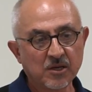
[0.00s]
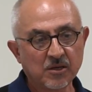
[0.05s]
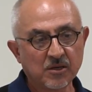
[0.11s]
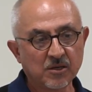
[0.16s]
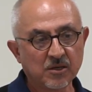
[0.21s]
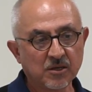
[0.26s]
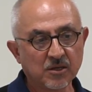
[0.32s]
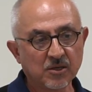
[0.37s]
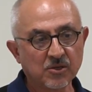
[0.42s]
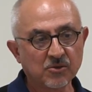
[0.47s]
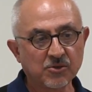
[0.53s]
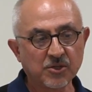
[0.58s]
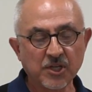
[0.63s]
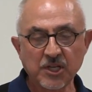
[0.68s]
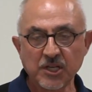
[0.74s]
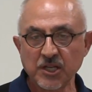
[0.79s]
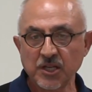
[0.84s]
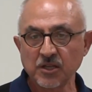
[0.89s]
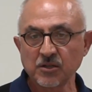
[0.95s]
uh,
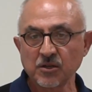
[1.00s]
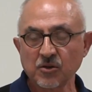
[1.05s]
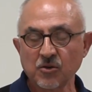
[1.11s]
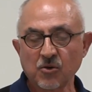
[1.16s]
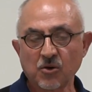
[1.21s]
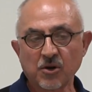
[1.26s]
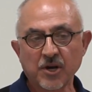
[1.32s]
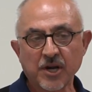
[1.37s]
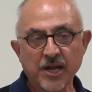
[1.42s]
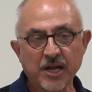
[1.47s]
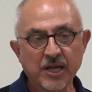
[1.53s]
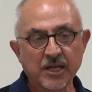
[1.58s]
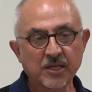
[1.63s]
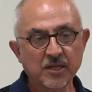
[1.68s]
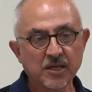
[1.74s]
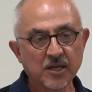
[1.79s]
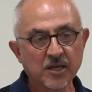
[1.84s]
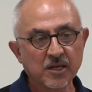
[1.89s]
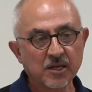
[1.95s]
reading the
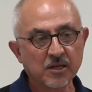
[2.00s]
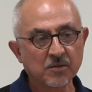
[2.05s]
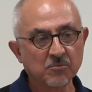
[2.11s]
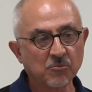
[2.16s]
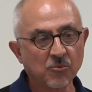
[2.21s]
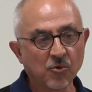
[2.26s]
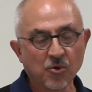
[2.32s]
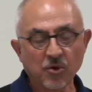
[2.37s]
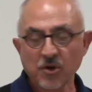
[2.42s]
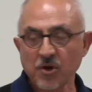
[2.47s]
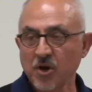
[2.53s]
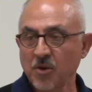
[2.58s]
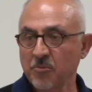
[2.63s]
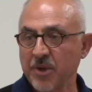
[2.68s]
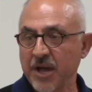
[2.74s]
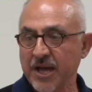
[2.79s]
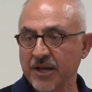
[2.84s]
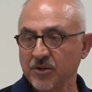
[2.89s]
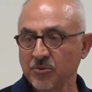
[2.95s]
Quran more
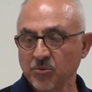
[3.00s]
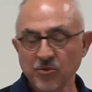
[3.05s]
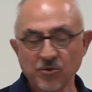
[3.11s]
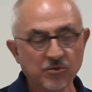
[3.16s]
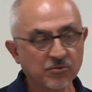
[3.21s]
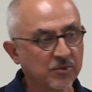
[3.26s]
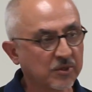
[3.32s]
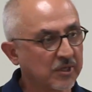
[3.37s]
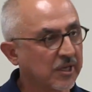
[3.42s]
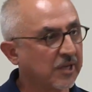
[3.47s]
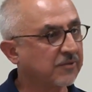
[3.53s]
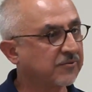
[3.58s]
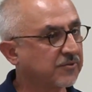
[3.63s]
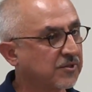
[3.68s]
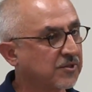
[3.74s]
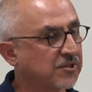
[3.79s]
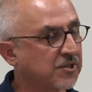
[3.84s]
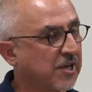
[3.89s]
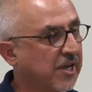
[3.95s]
compatible with
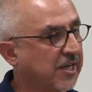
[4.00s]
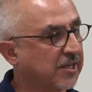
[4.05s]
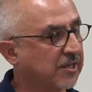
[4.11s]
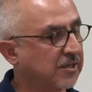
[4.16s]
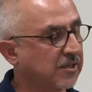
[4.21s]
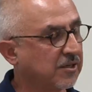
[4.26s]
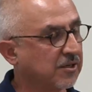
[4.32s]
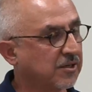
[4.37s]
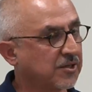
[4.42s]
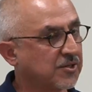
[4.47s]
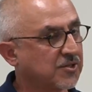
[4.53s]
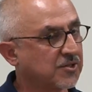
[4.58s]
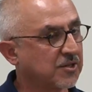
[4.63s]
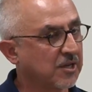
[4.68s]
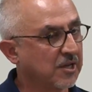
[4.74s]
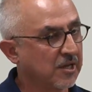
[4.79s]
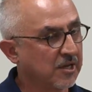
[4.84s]
leftist ideas,